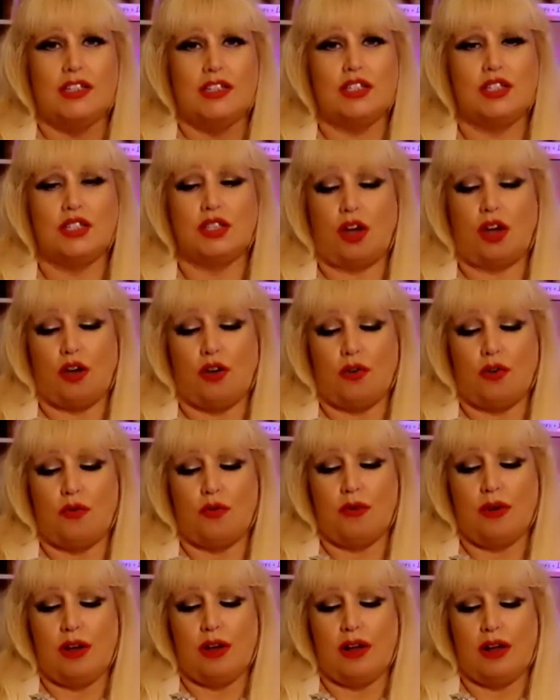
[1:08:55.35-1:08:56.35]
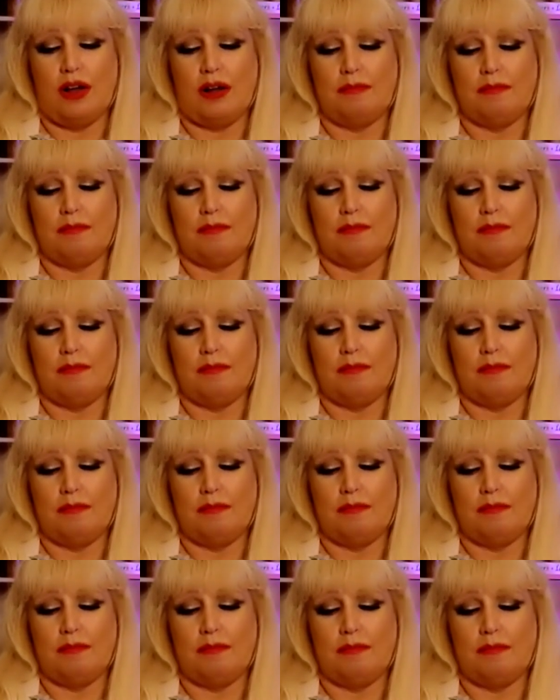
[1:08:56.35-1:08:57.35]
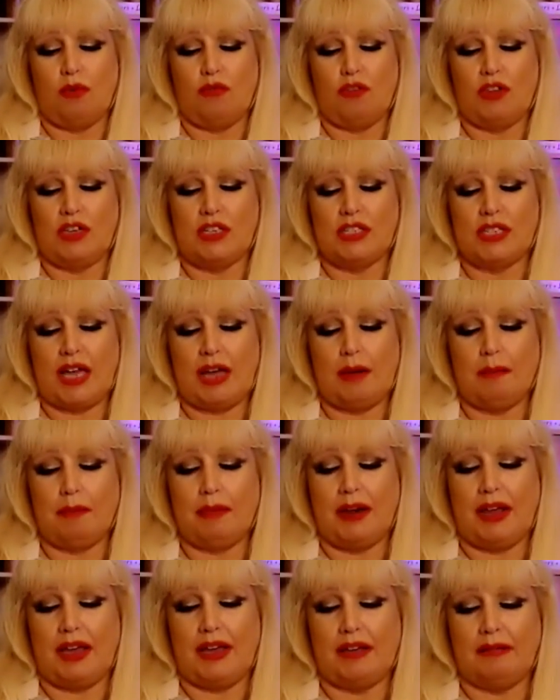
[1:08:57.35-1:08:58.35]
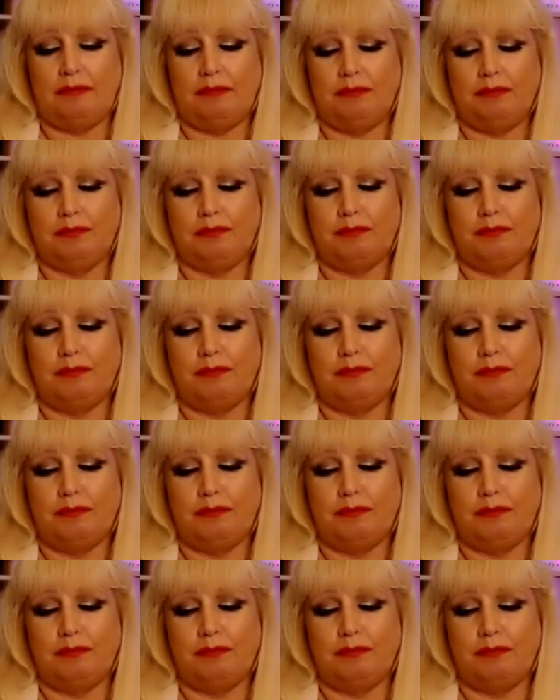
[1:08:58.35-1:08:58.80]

So with this happening,